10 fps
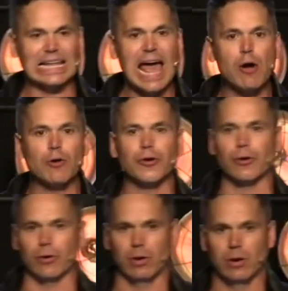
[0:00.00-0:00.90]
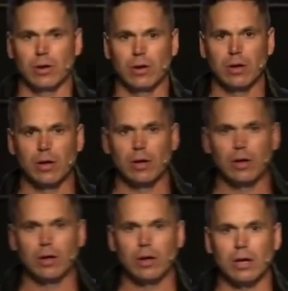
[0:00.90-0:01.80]
louder.
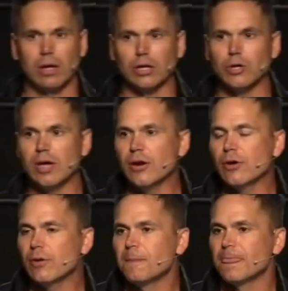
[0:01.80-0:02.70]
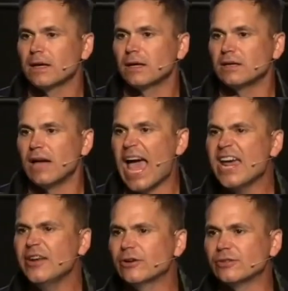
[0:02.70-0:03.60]
You hear
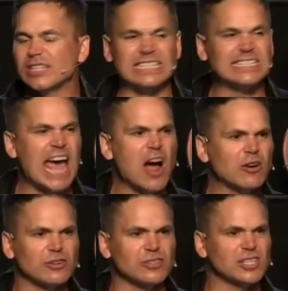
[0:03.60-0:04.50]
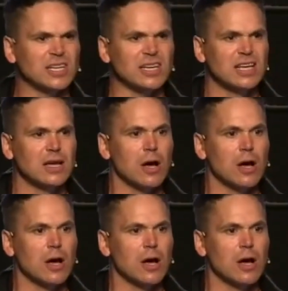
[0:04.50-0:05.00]
haters and doubters, and